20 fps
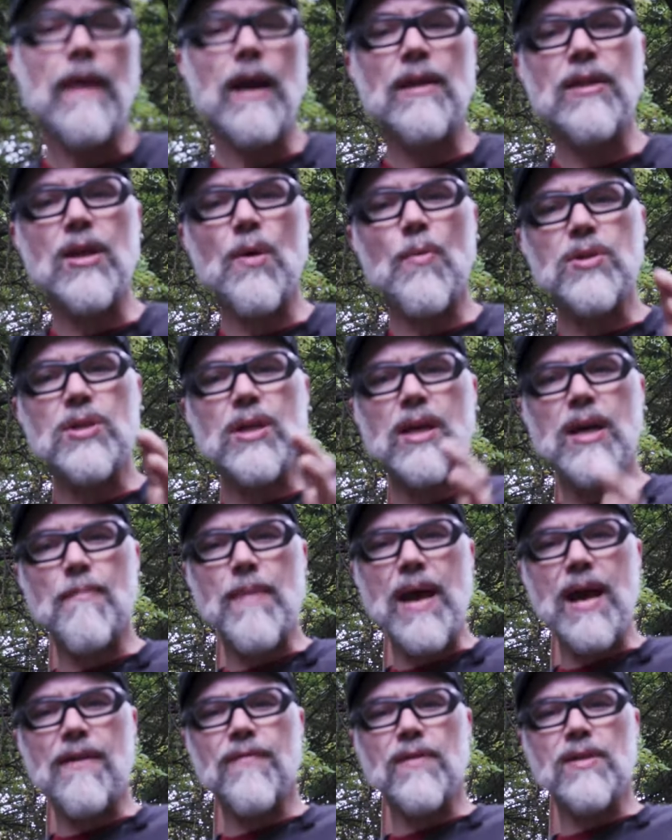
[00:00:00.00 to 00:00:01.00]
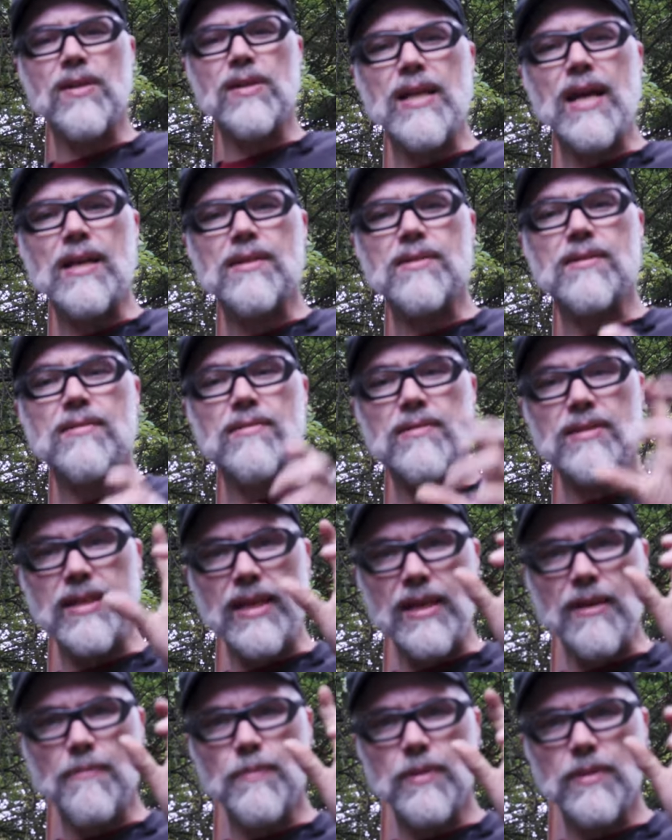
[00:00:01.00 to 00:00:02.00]
And then when you come back for next
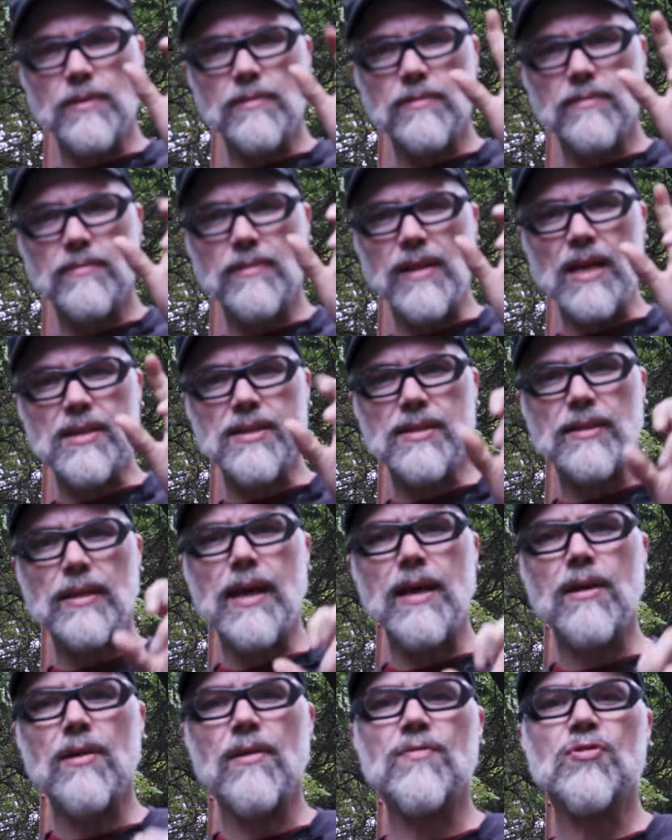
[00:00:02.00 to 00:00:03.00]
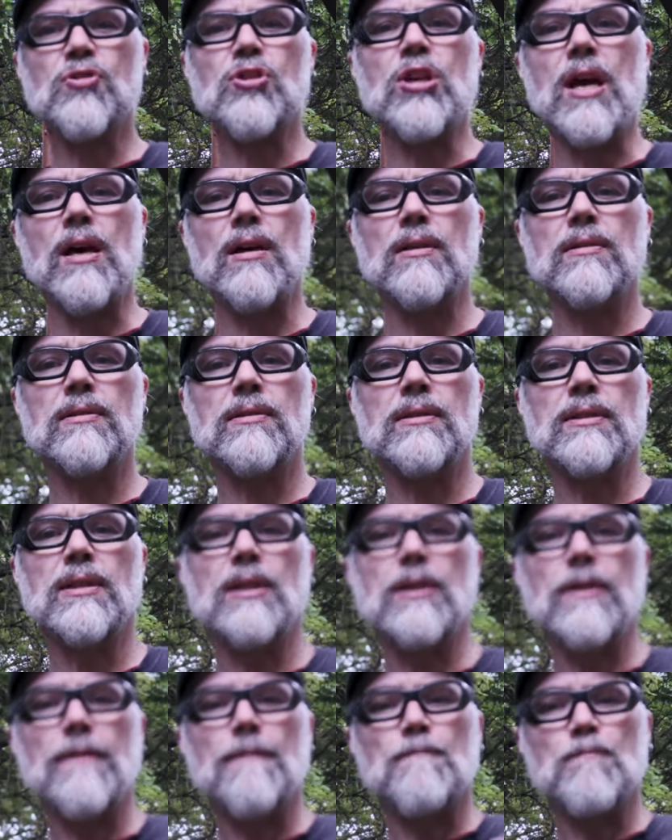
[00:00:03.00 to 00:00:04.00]
dip, next layer of shell,
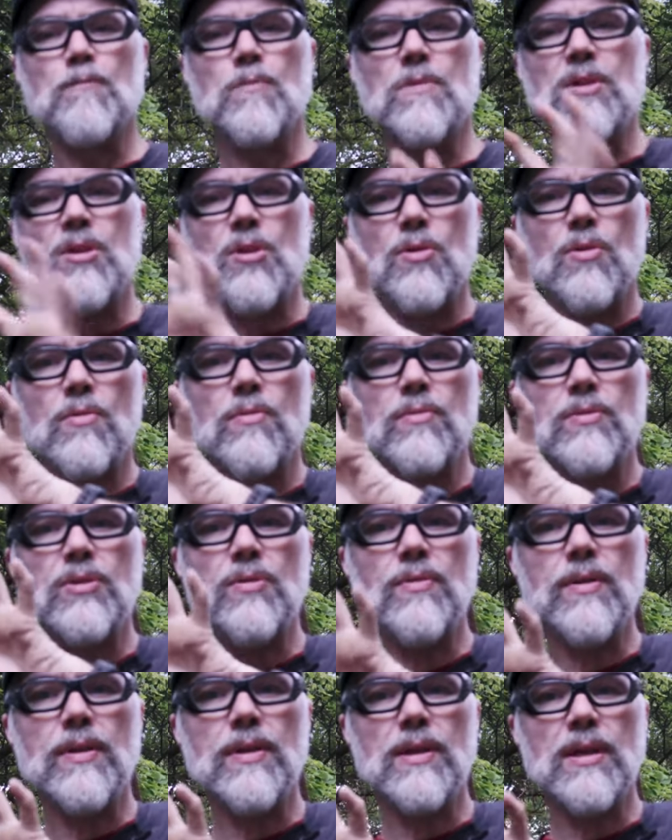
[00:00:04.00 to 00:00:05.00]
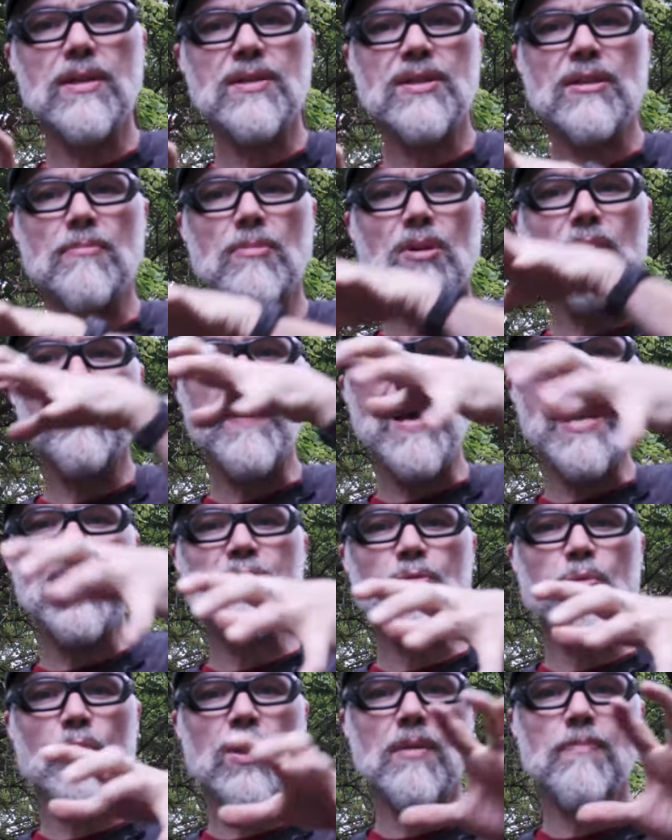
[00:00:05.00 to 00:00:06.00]
you do a similar
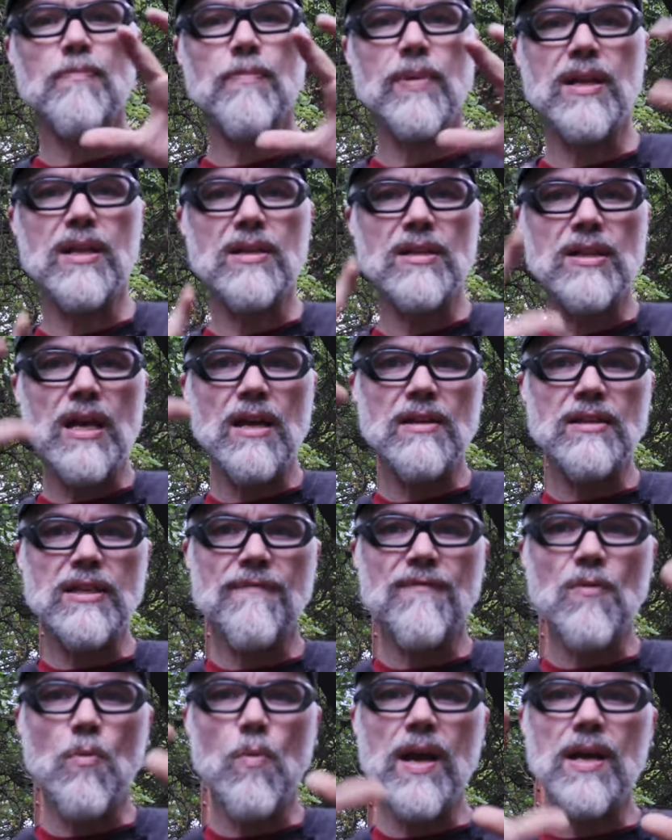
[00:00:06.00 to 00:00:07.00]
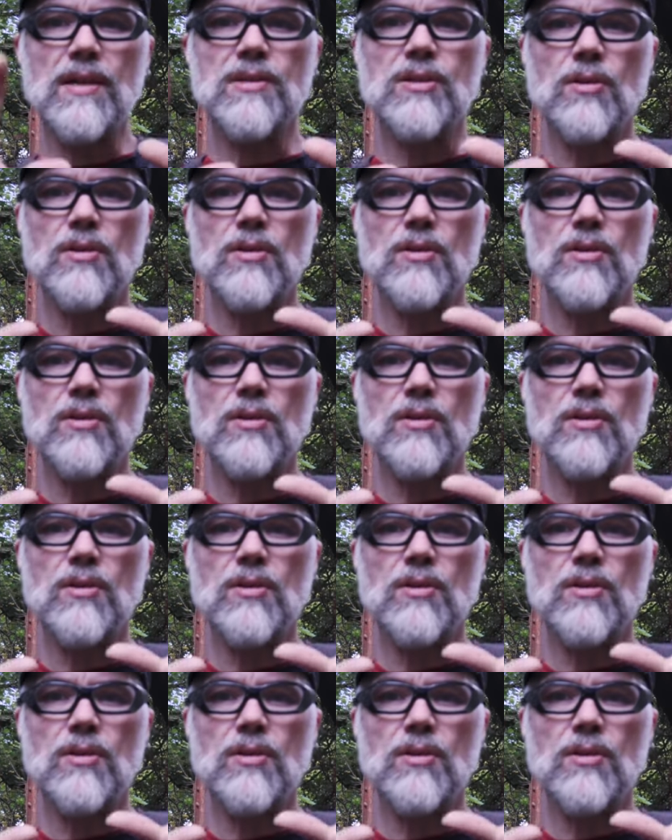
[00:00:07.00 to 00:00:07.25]
patchwork, but in different ways.